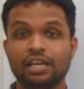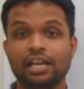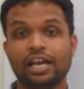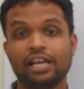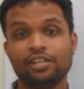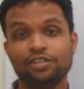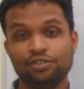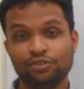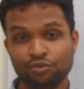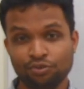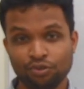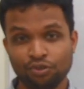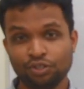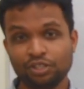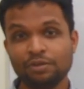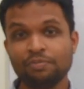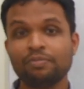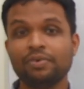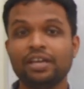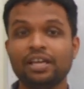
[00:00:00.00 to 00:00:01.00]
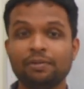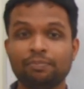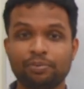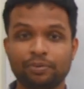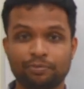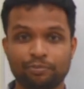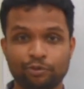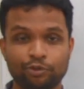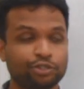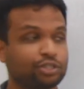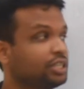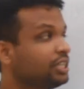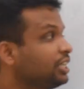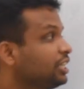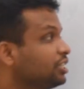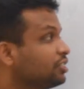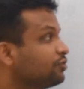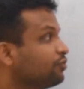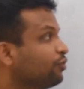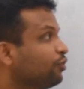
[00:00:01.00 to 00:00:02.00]
And you know the male proportion
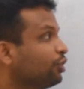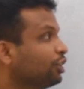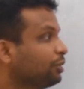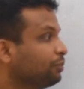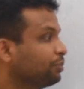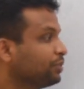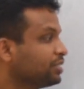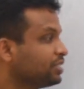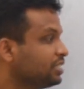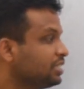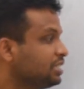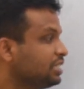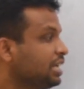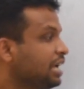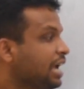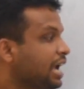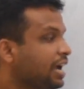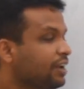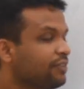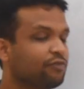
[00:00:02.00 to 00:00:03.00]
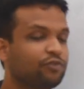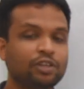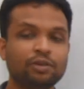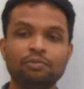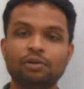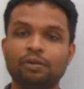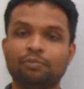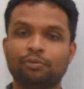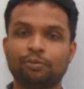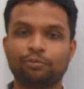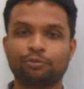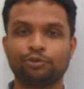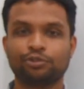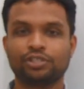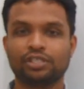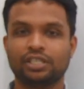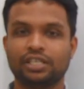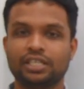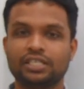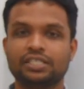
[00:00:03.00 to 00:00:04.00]
is 40% and female
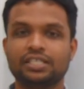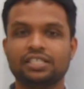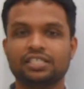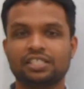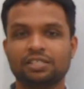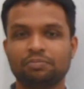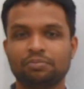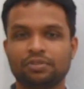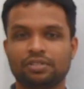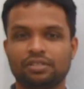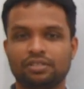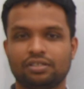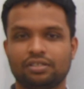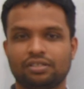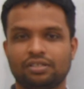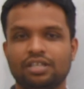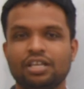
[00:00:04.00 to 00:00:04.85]
proportion is 60%.